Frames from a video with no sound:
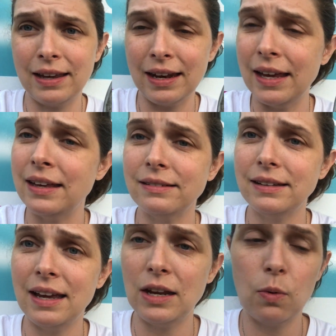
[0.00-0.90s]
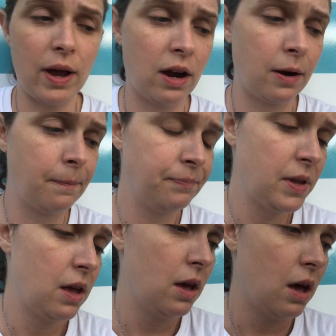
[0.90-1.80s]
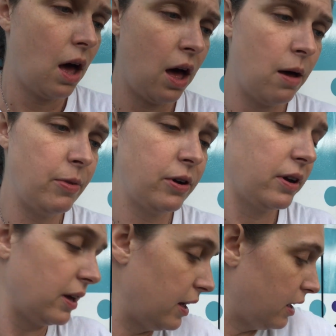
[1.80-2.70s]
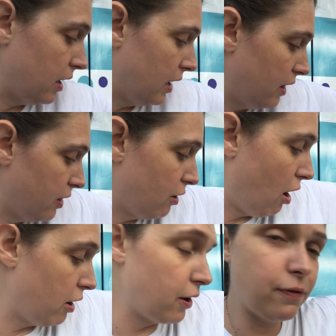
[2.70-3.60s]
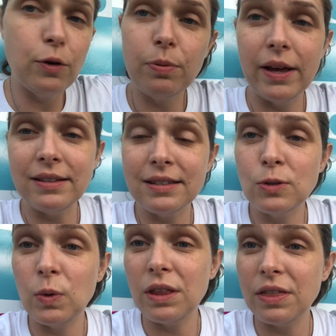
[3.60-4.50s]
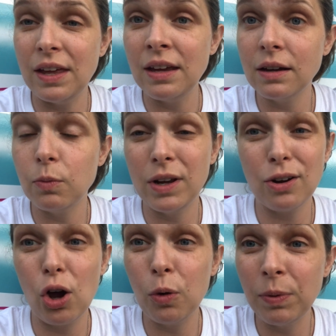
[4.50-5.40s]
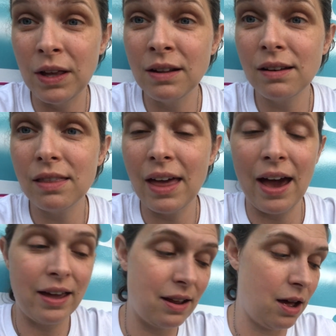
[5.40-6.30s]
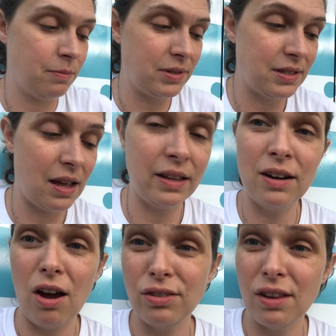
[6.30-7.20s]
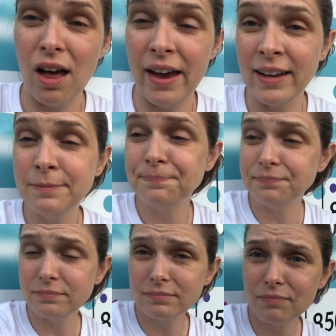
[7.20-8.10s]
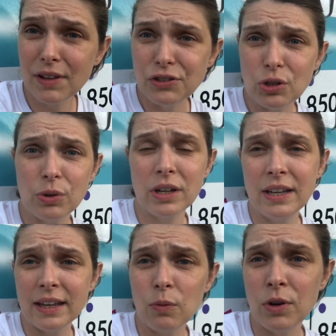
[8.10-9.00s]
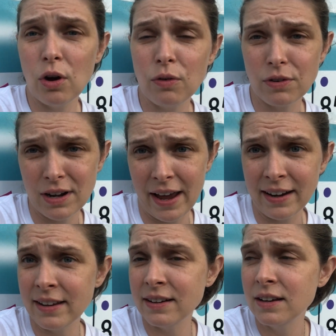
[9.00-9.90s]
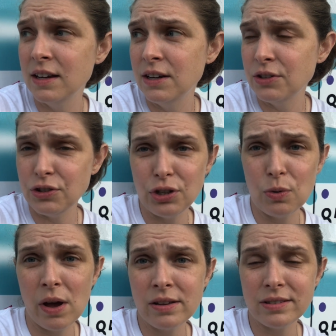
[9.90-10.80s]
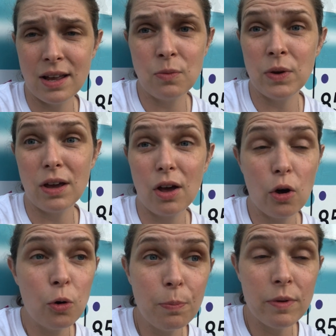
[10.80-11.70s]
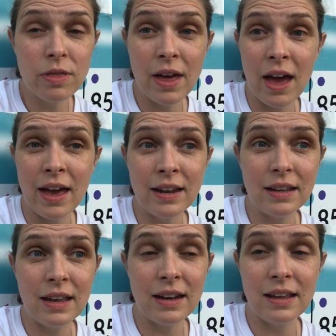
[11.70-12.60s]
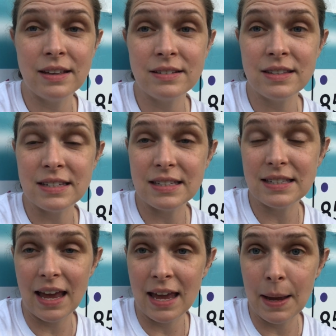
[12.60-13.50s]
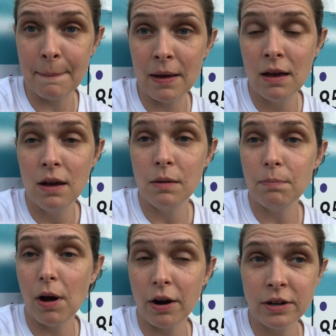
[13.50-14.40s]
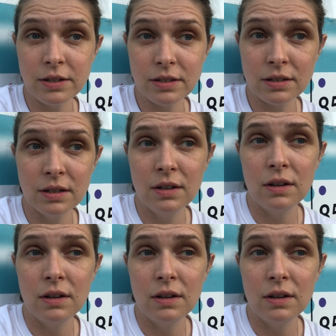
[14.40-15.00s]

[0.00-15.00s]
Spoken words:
get it anywhere. There are a few places we are hoping that sell it online. So we're gonna get one overnighted to us, and we hope that it is the same part.